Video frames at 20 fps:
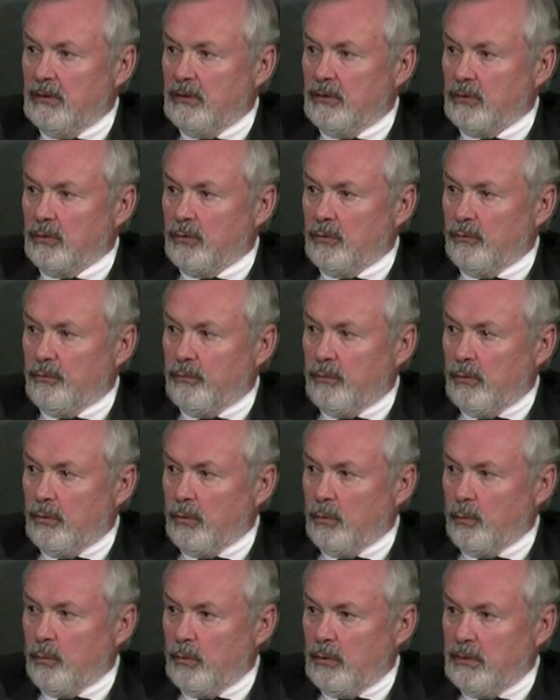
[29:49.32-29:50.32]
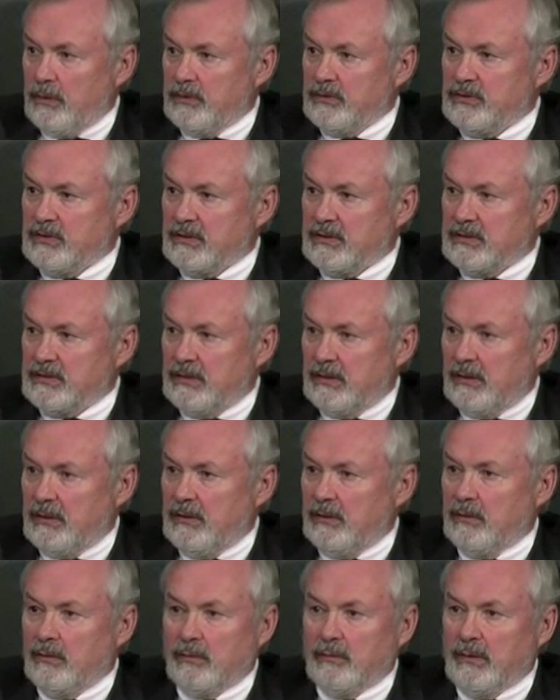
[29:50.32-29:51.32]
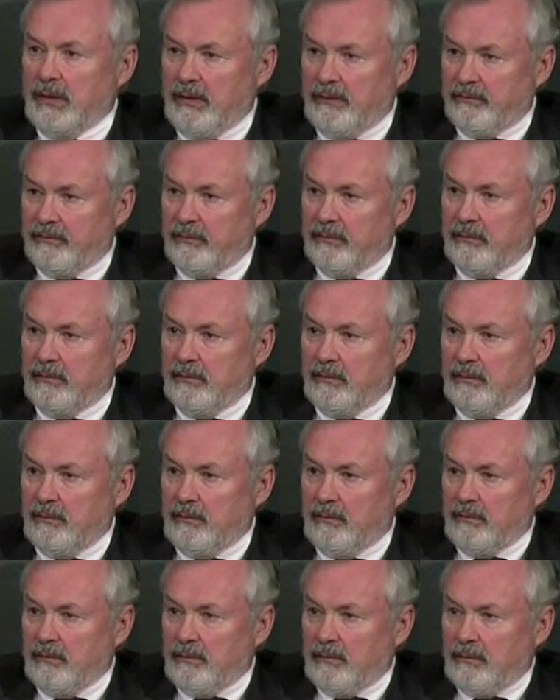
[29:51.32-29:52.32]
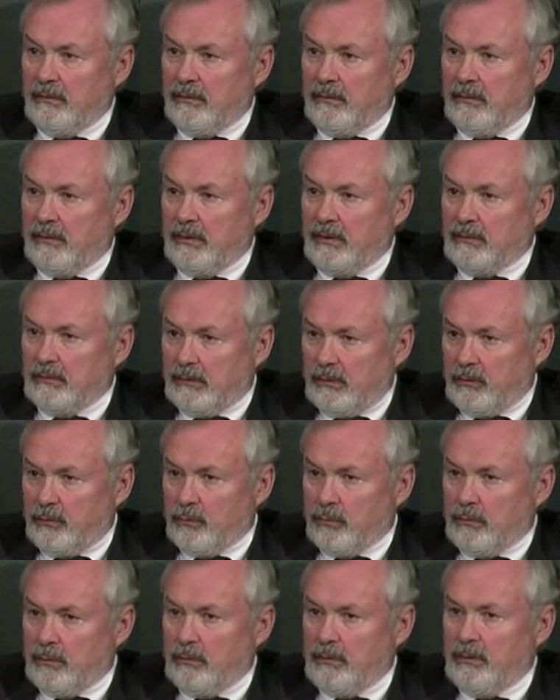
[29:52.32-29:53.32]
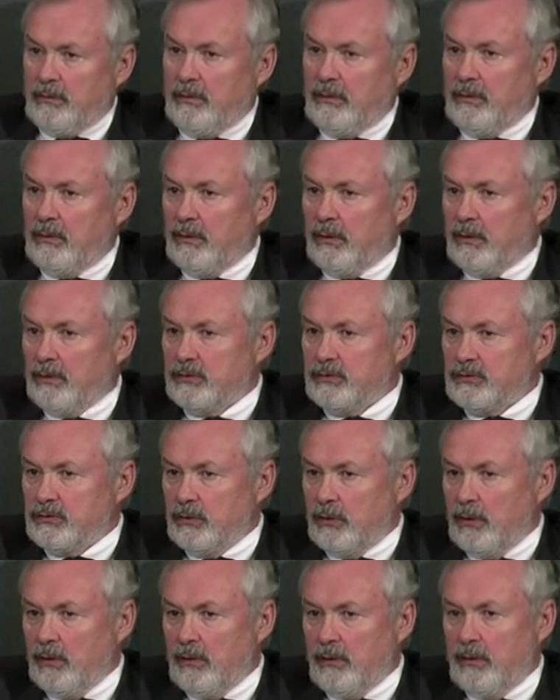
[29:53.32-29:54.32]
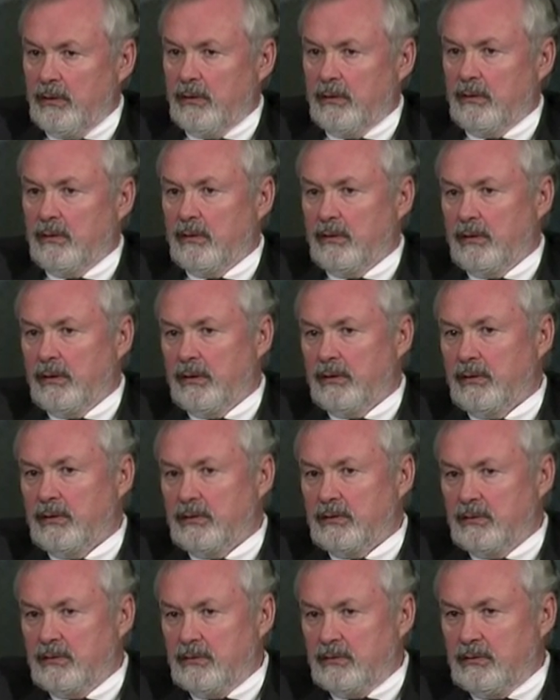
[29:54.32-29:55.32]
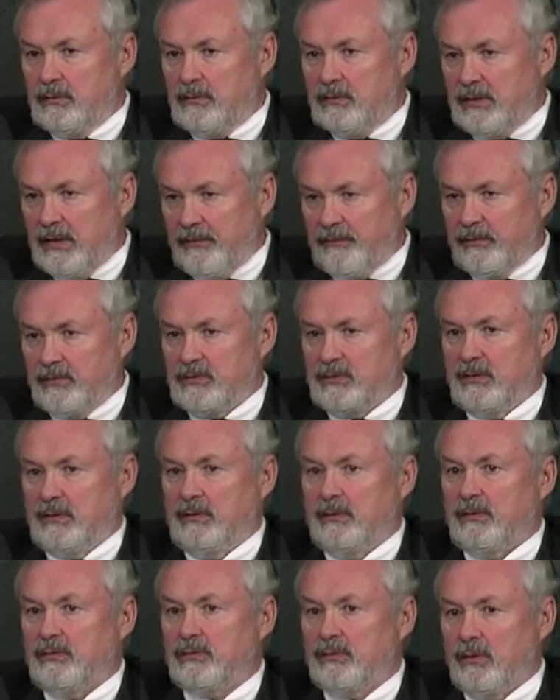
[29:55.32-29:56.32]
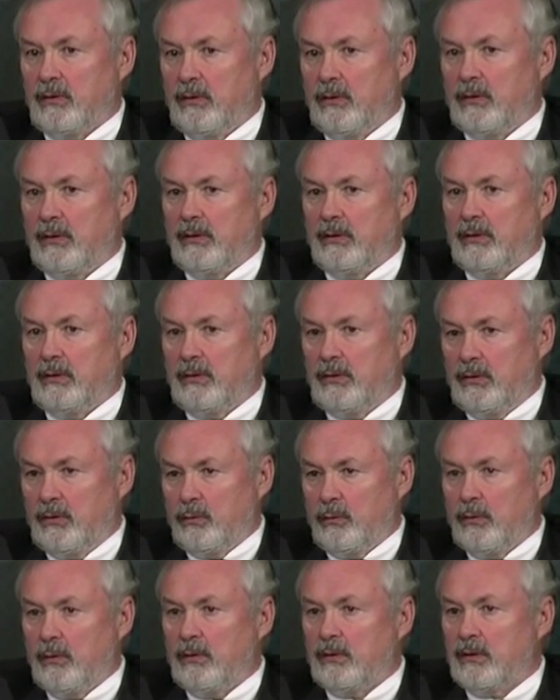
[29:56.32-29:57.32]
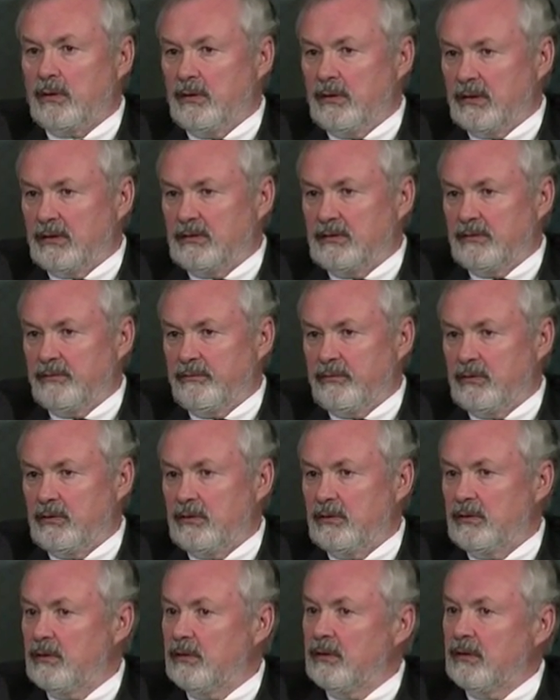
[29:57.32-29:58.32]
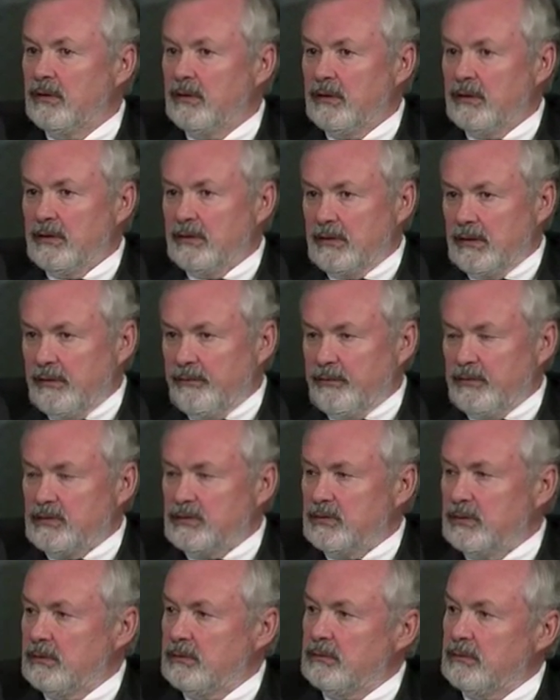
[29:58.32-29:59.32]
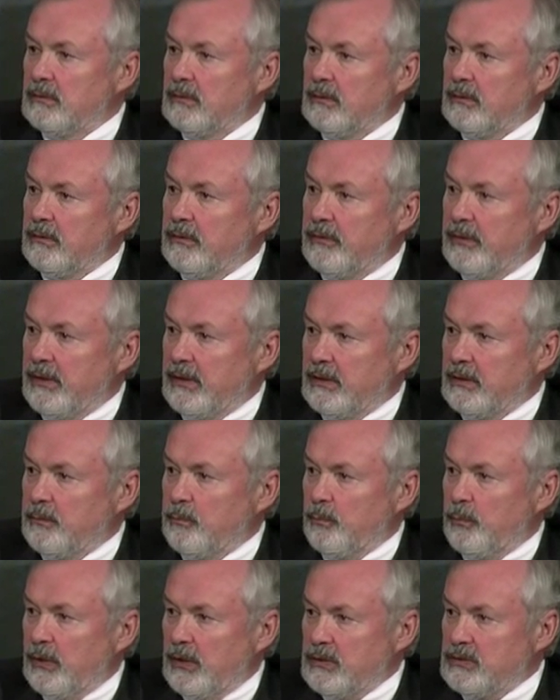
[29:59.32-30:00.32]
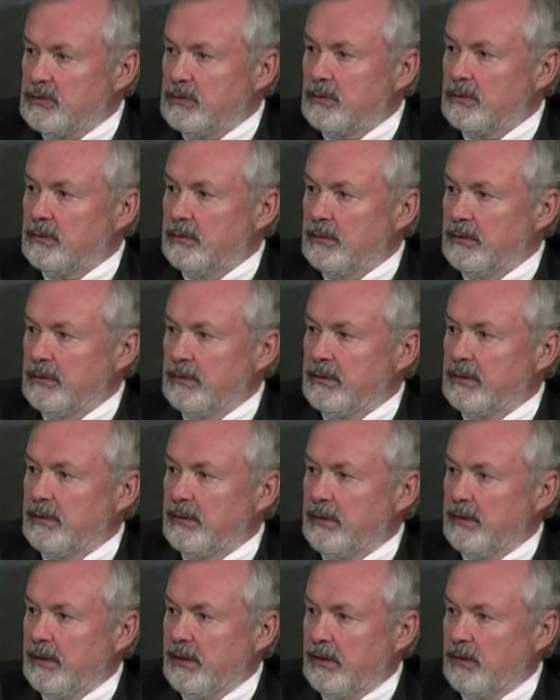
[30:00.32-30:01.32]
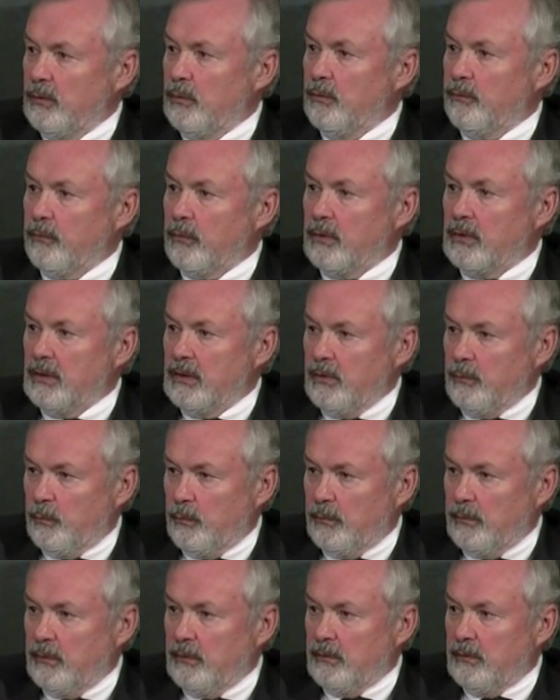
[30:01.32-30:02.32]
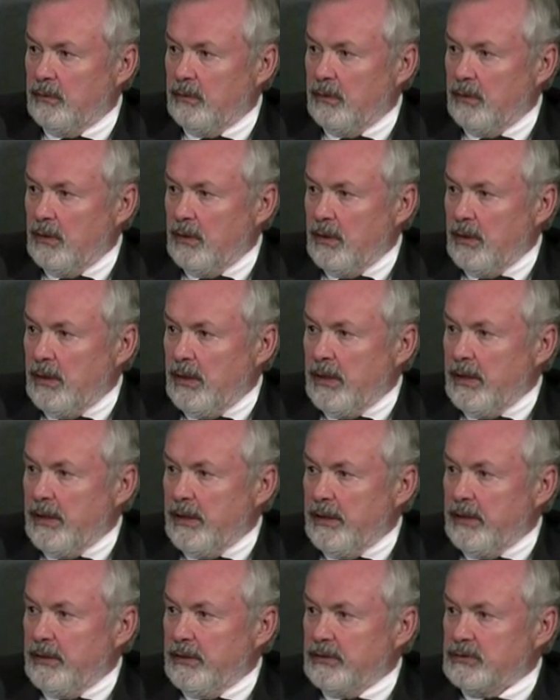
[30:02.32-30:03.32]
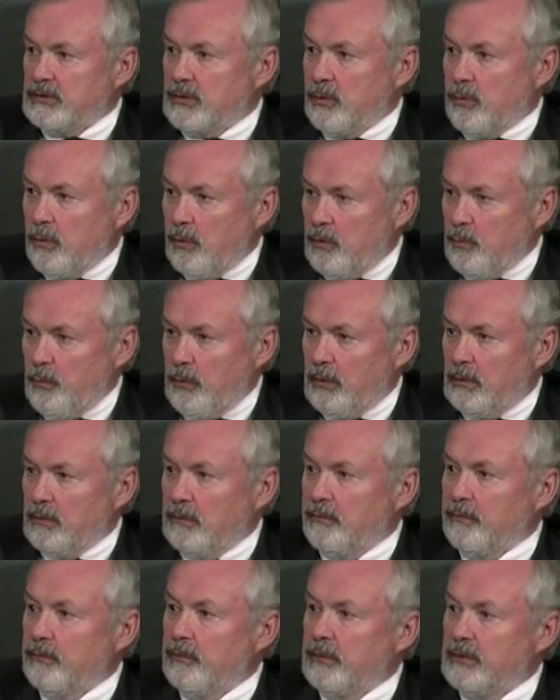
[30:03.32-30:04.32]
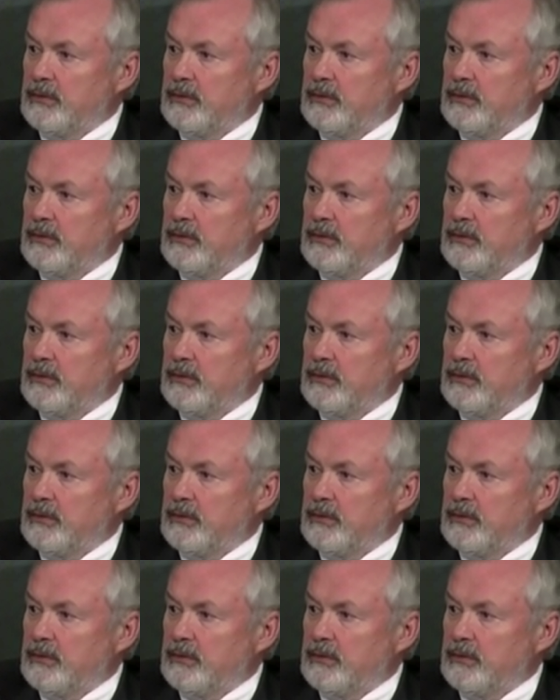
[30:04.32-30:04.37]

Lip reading: to go forward and succeed in their life. They literally are starting in a deficit. They're starting in a neuron connectivity deficit that basically they cannot overcome. And it's criminal for